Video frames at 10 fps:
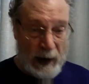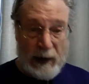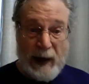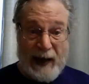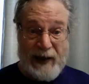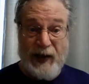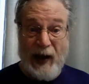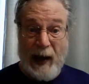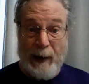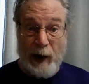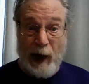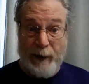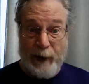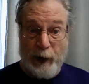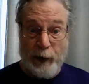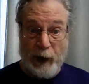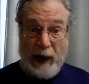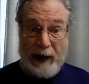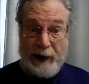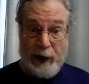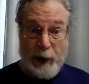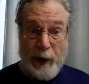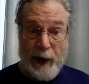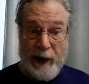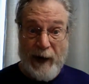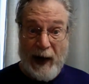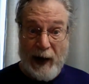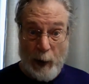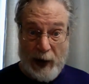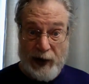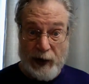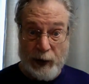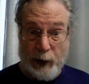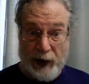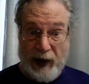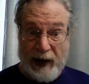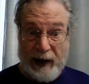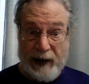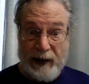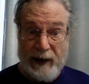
Last time, a lot of you forgot to do the evaluation and critique.